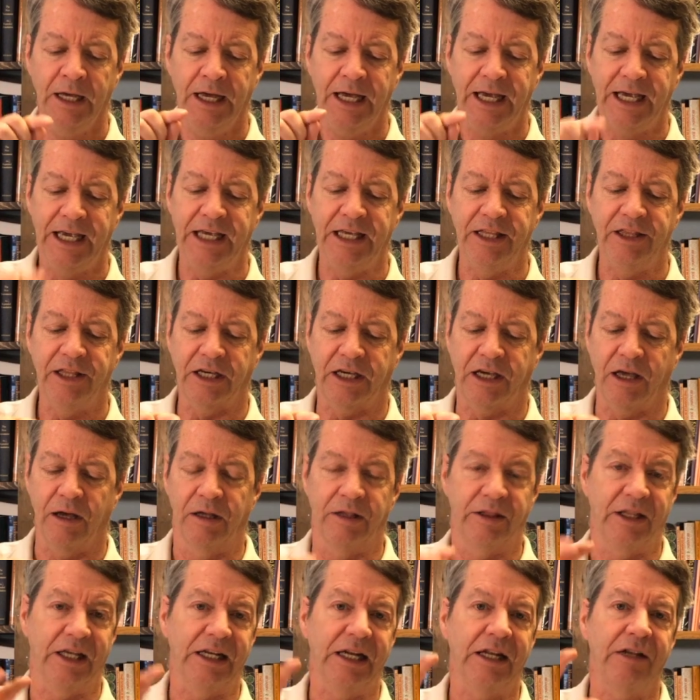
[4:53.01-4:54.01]
He that,
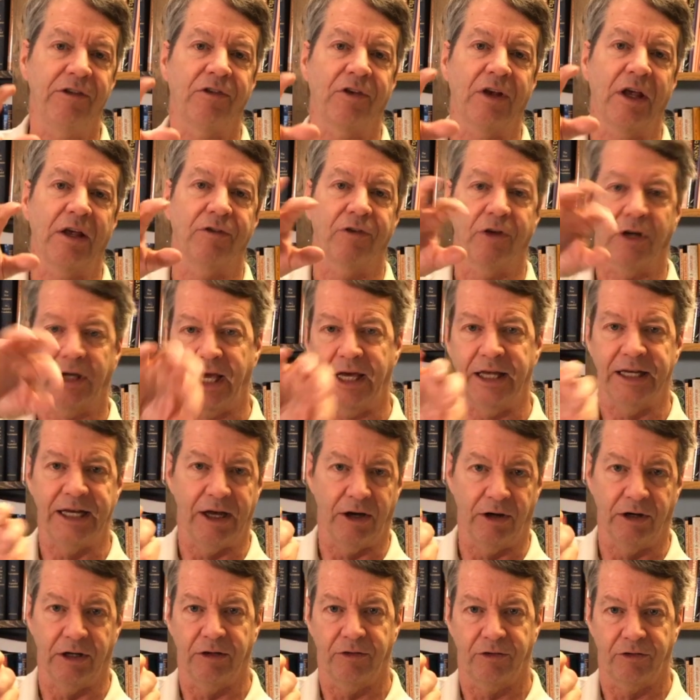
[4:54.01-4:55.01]
then he says, okay,
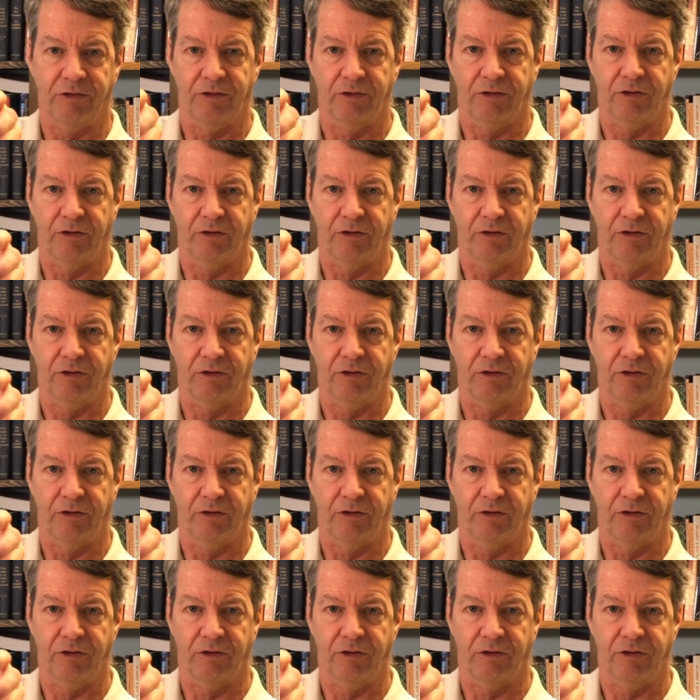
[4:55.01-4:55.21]
now he